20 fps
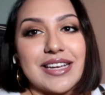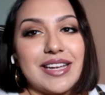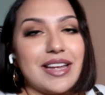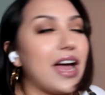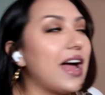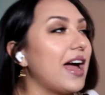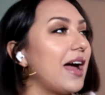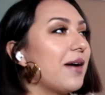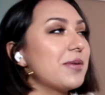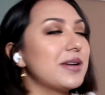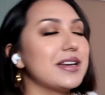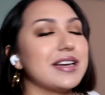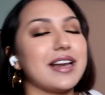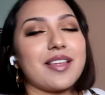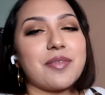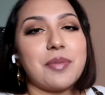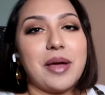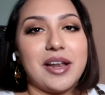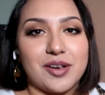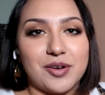Like, I wouldn't
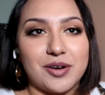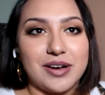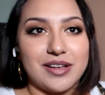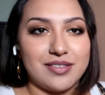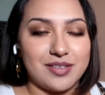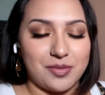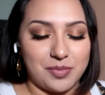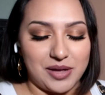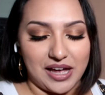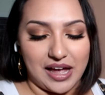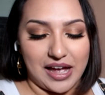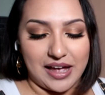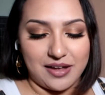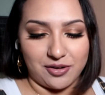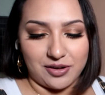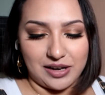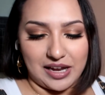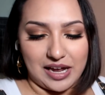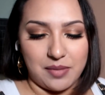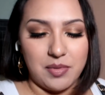expect Chris to be an
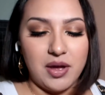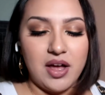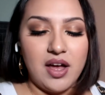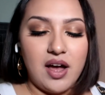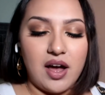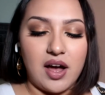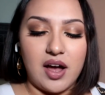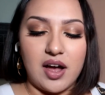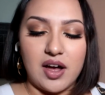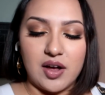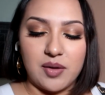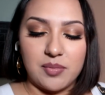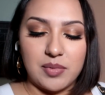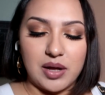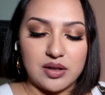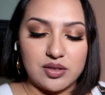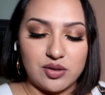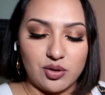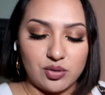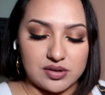idol name.
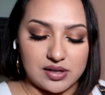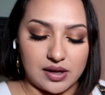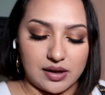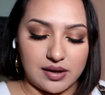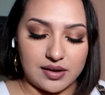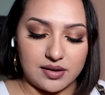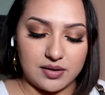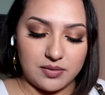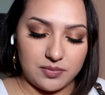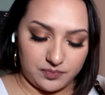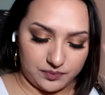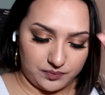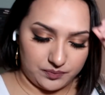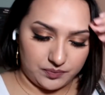Um, Lutan.